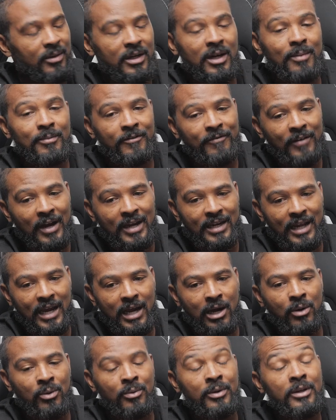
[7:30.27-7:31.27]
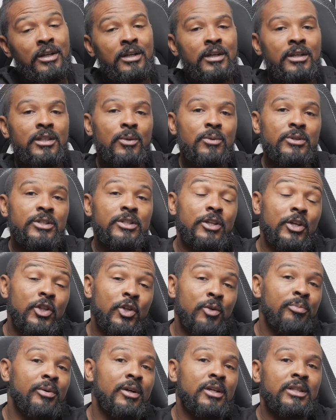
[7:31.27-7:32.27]
But come to find out, there was
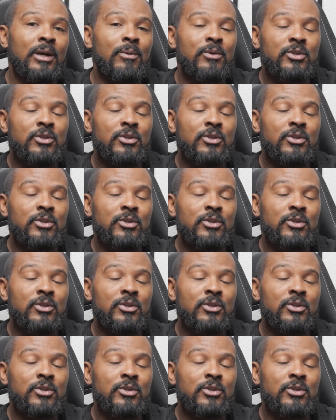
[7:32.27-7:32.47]
another book that